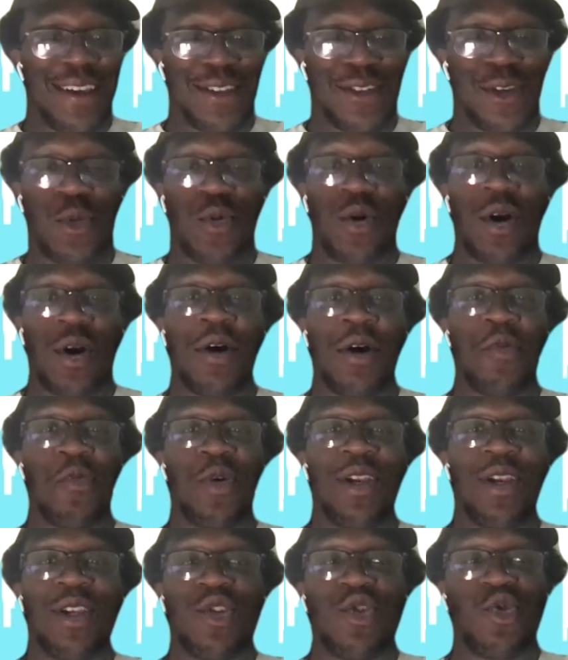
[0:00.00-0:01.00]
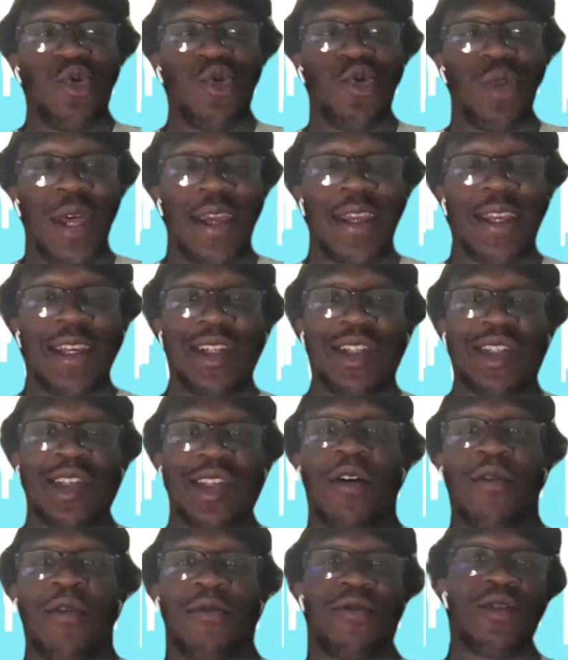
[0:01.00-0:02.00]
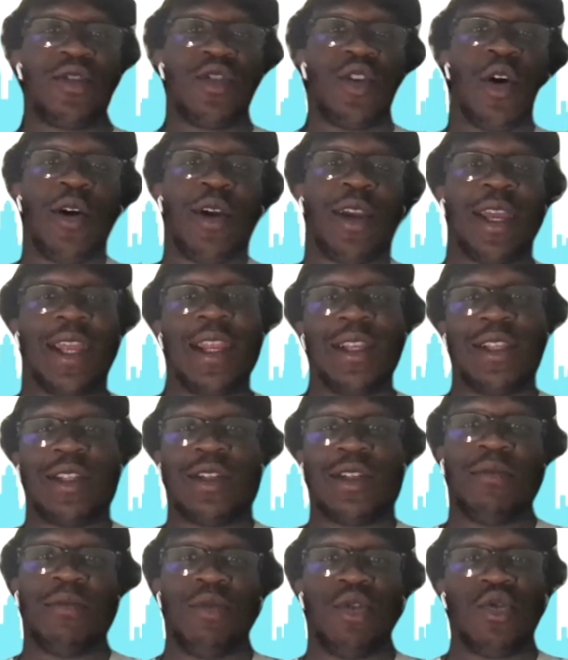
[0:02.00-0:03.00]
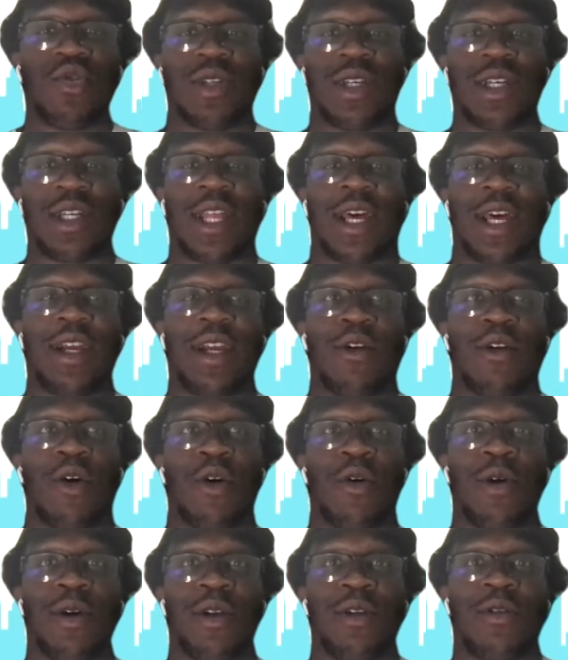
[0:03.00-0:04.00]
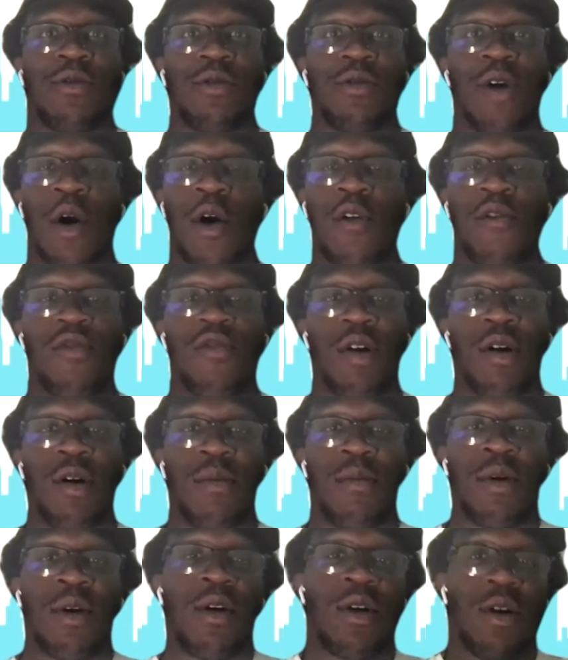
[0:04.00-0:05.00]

So when did you like yourself start getting into music, like knowing going from